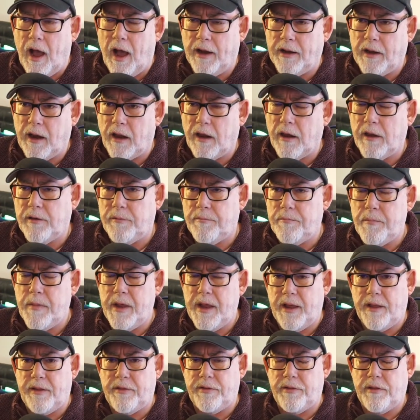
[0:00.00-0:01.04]
and I'll
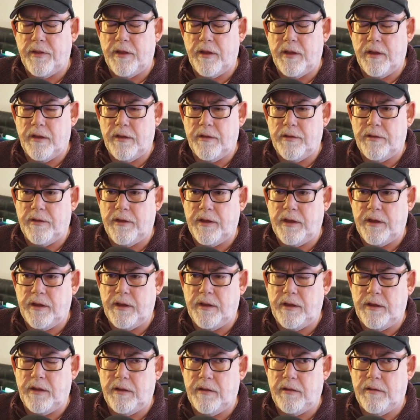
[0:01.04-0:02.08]
admit that
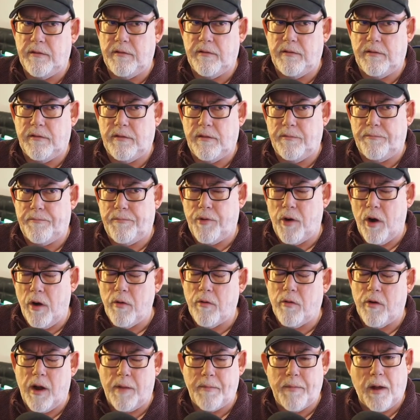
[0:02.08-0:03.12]
the the
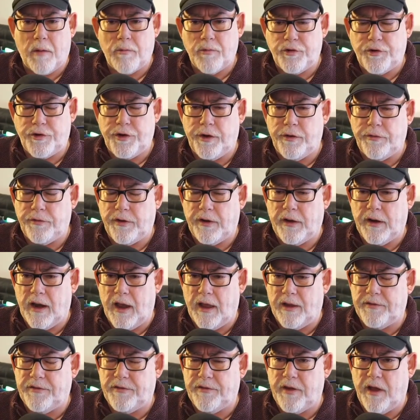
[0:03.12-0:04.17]
program I was using
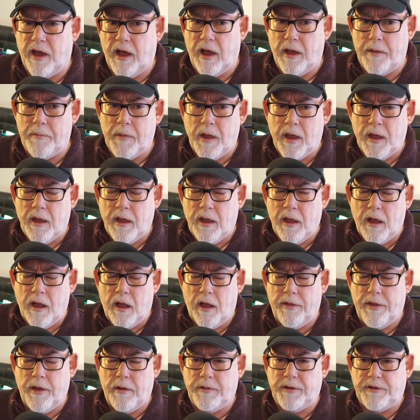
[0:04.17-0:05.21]
last time,
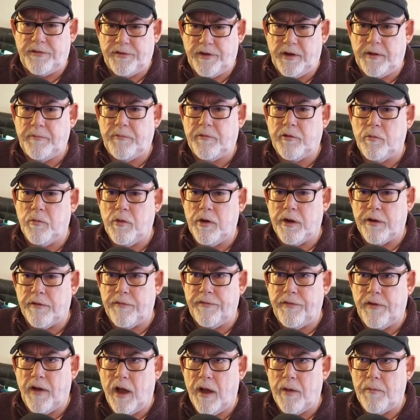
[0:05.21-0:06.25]
although it seemed to work
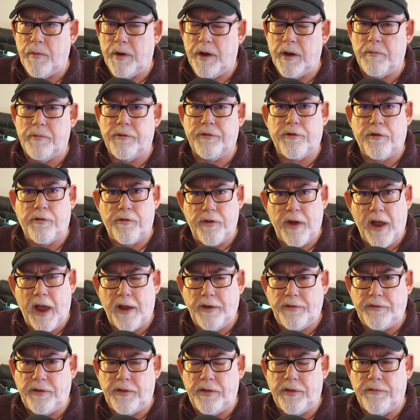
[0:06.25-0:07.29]
fine when I was
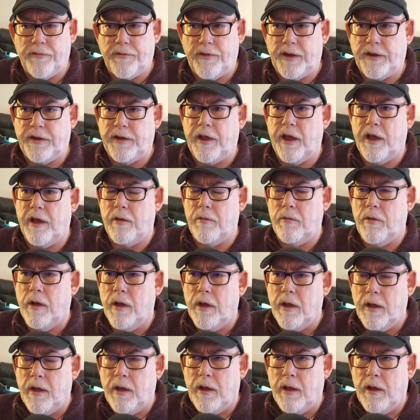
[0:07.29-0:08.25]
creating the video,